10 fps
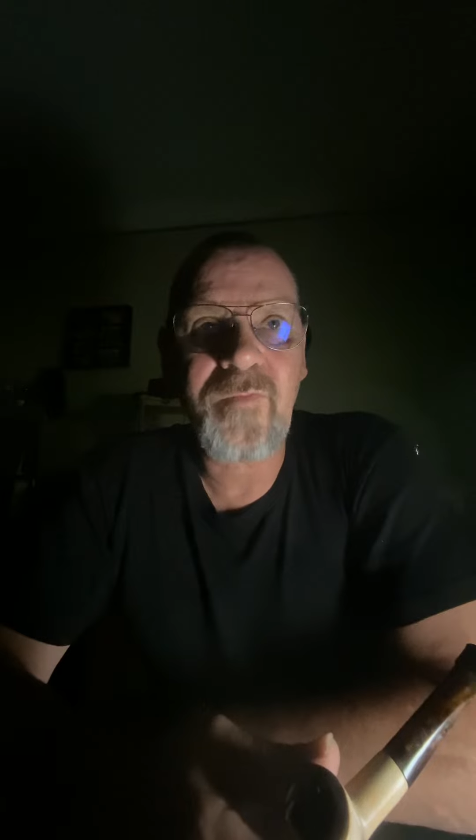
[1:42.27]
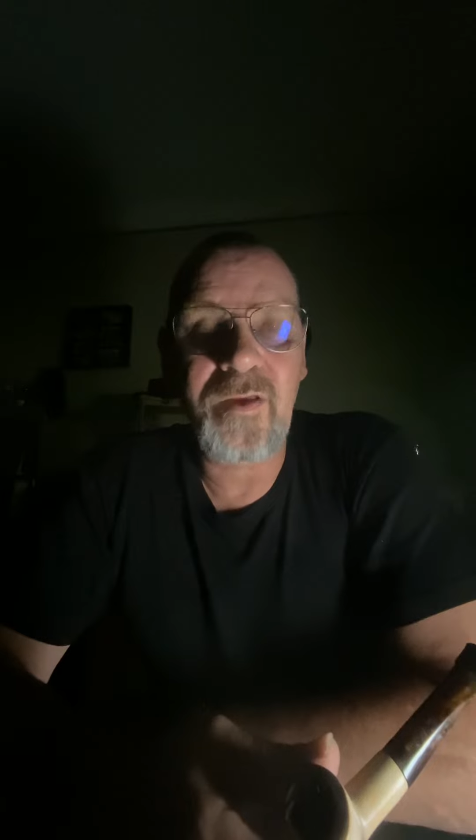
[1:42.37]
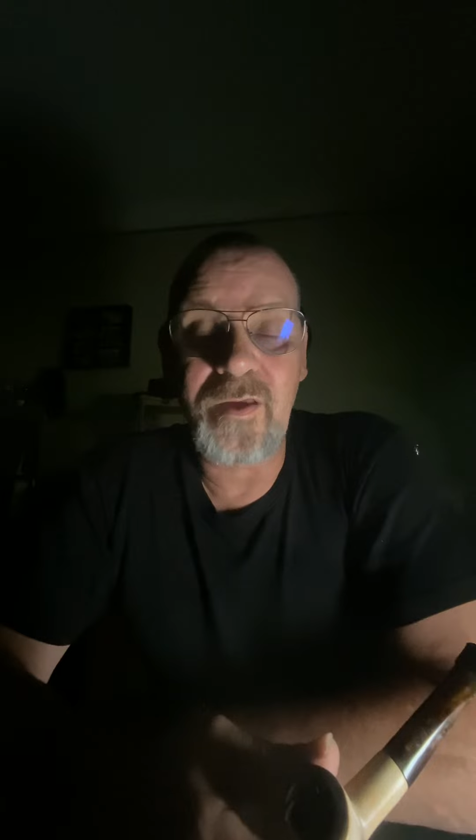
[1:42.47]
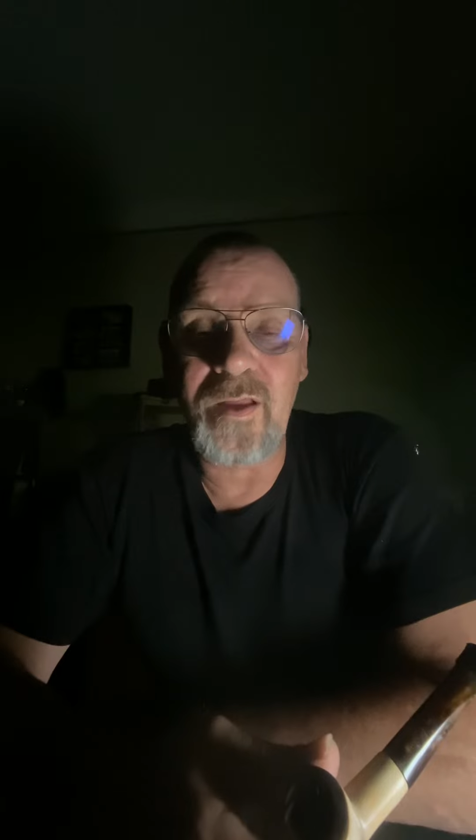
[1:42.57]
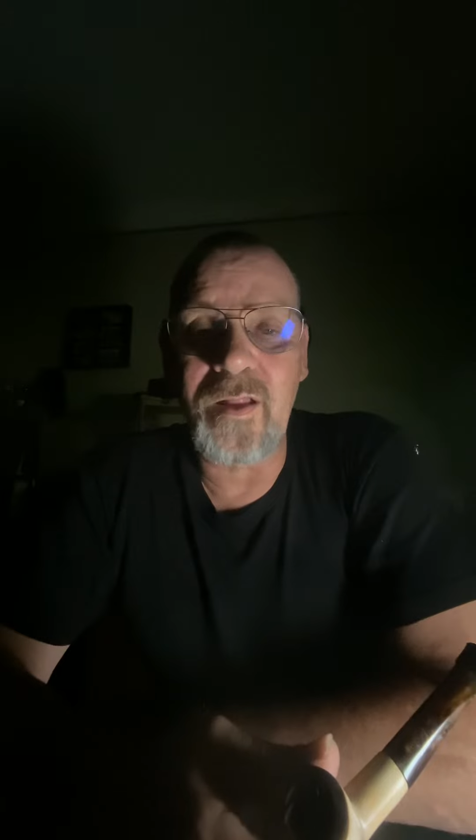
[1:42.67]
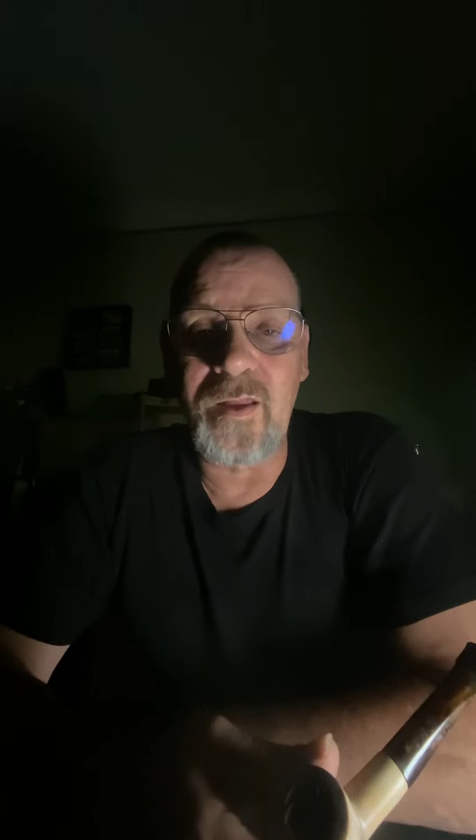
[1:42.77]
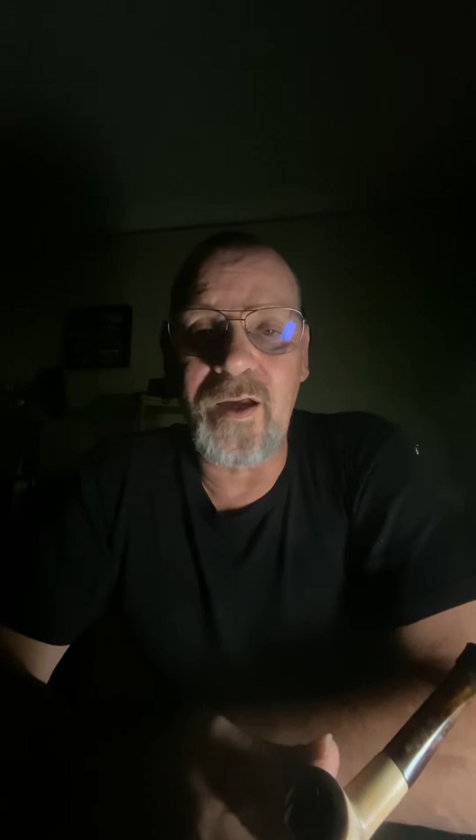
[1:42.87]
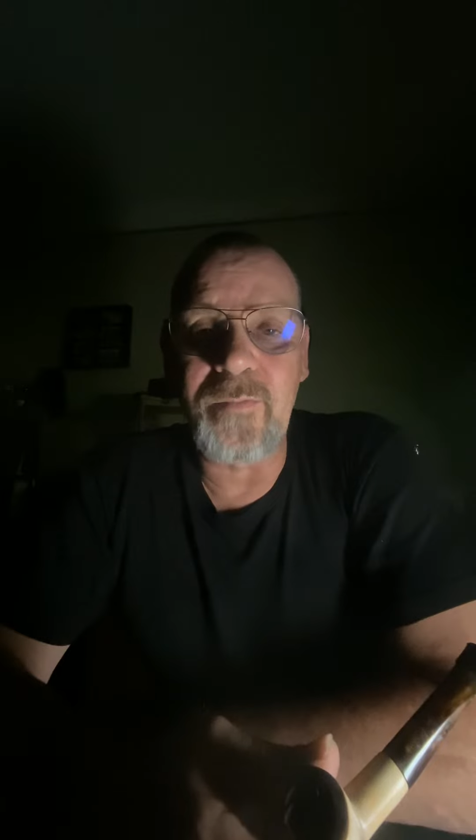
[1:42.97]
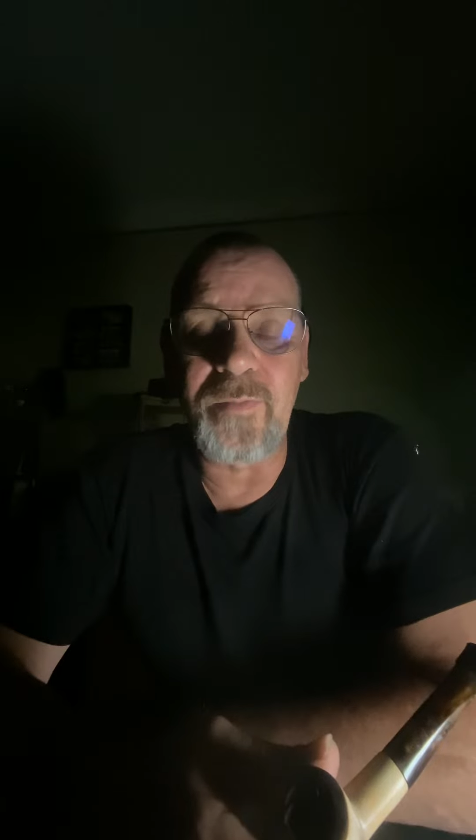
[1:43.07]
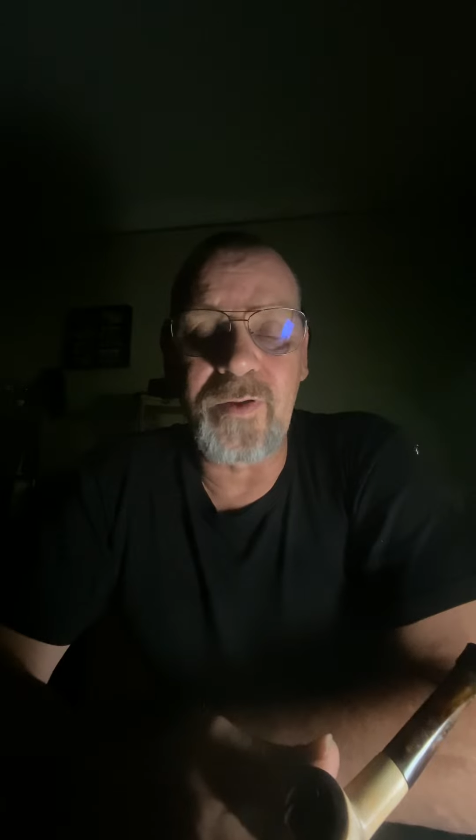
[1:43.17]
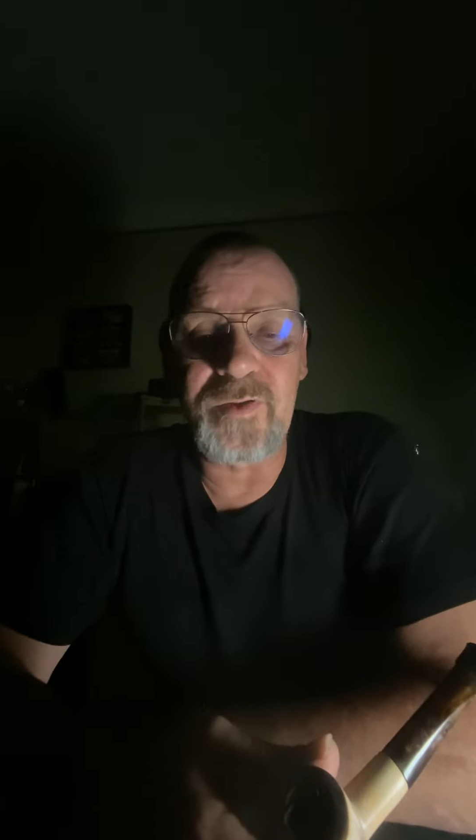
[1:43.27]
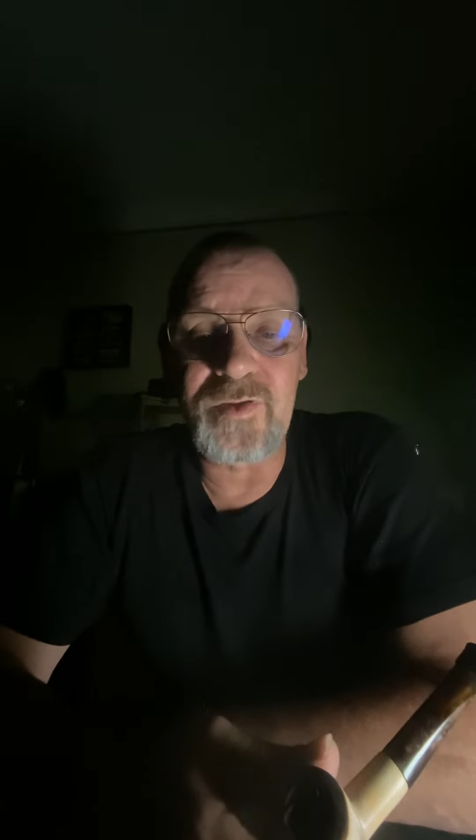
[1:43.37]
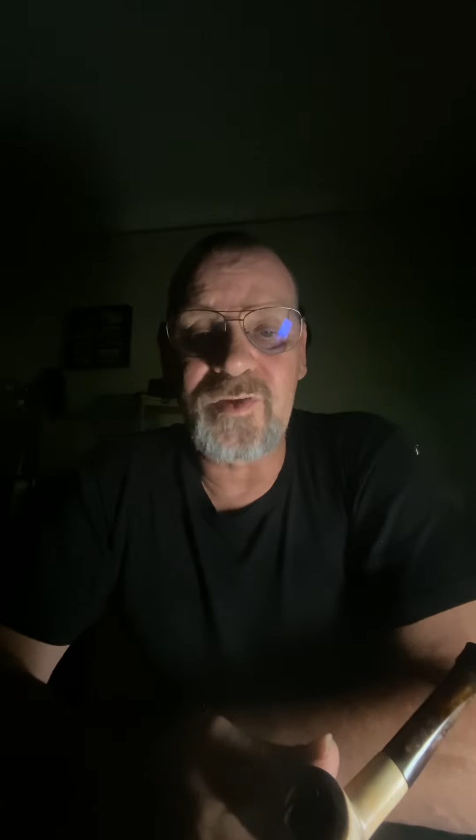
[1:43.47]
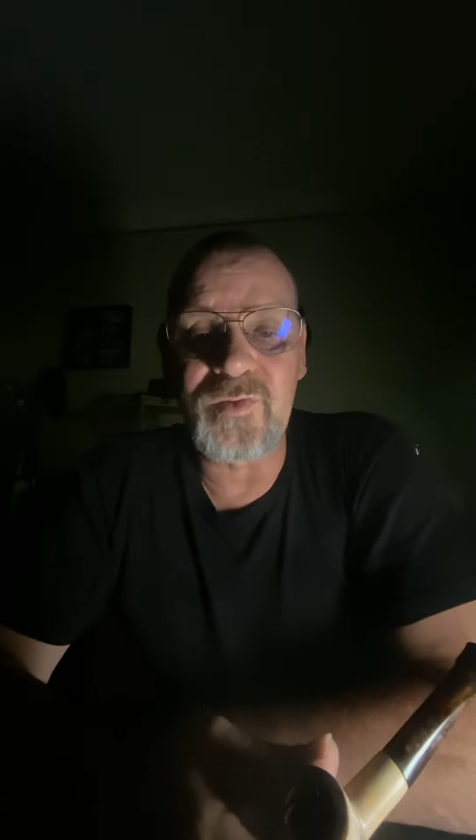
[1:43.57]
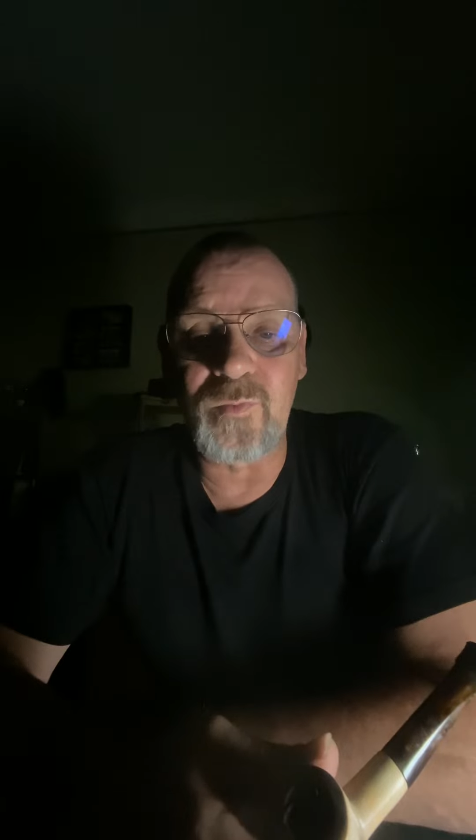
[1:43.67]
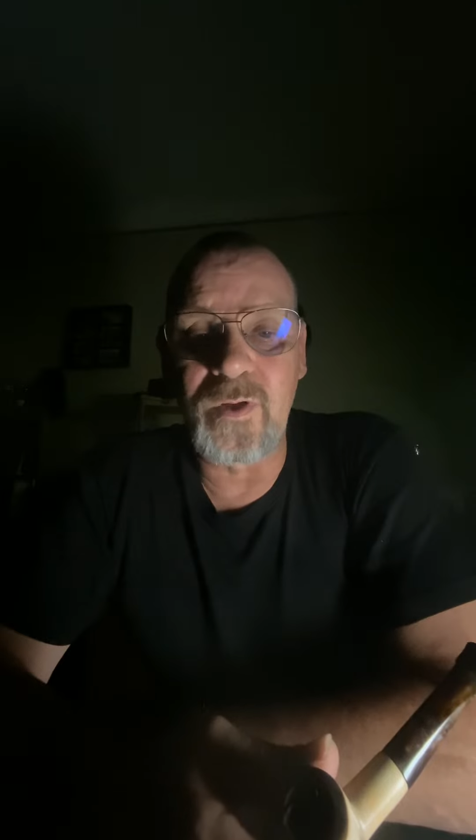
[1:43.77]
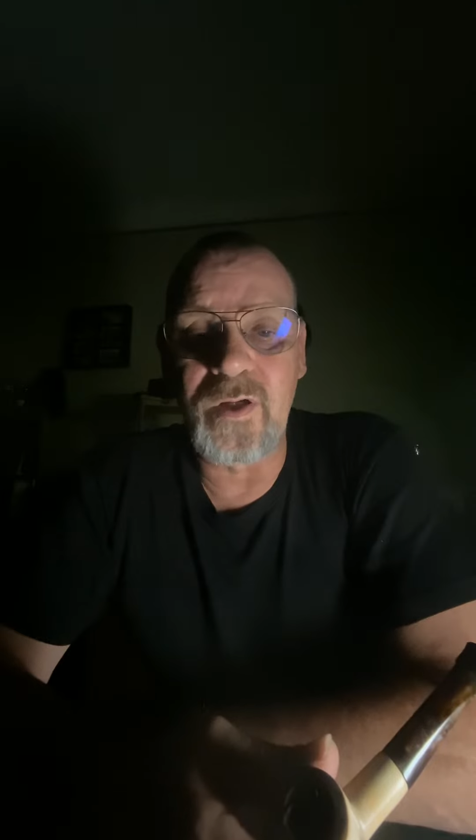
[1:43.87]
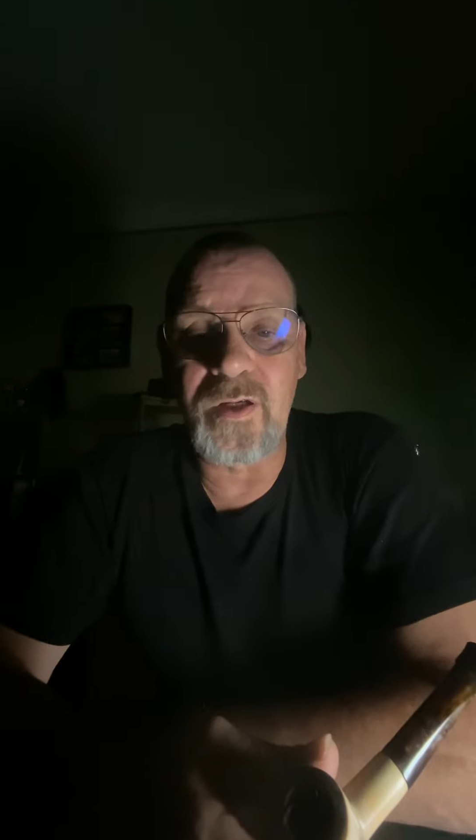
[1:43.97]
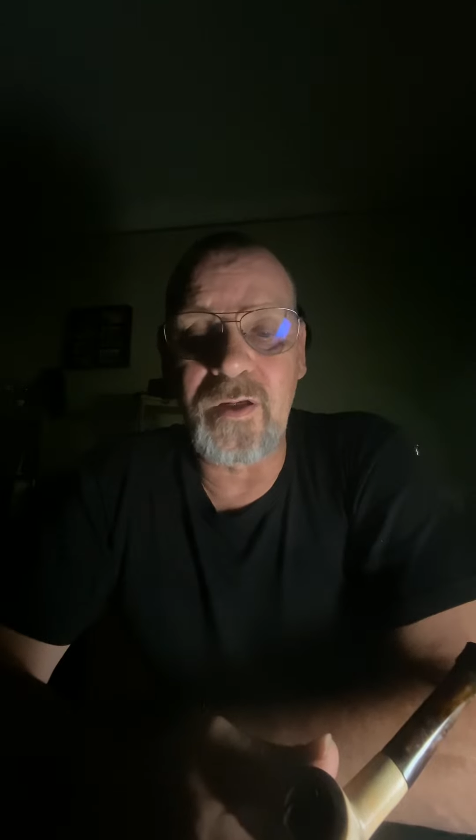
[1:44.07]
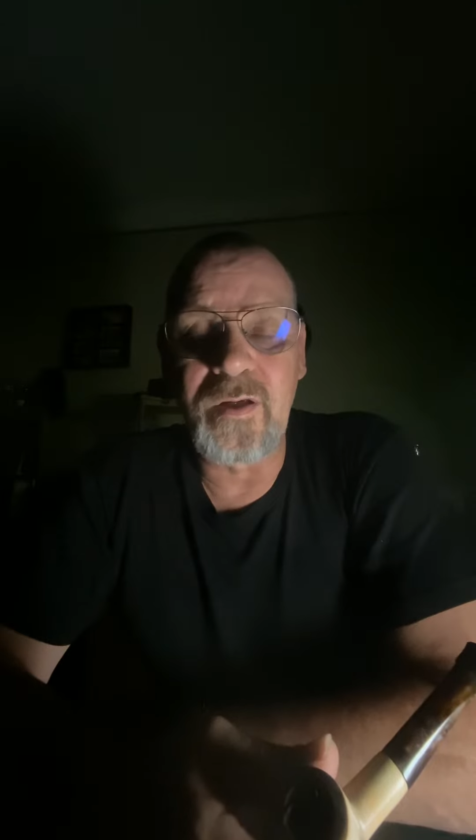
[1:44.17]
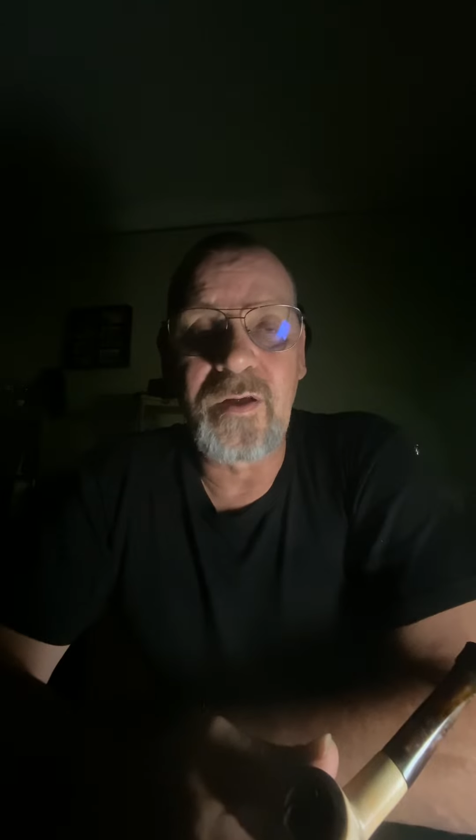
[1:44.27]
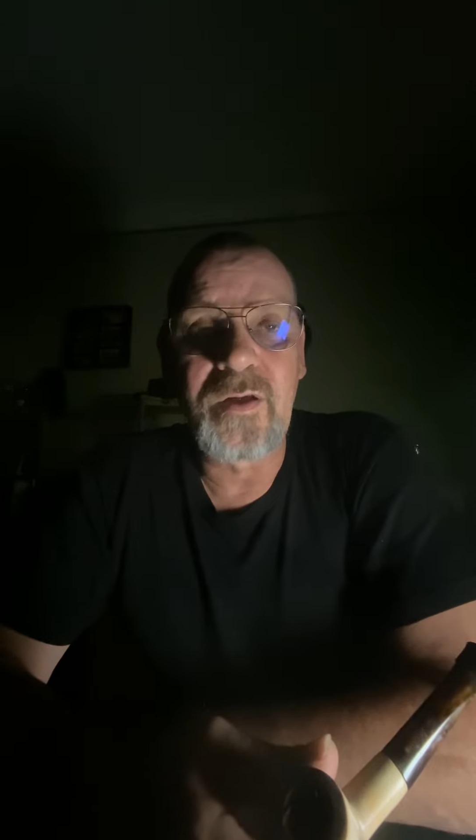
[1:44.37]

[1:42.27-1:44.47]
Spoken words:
that I like, but this is one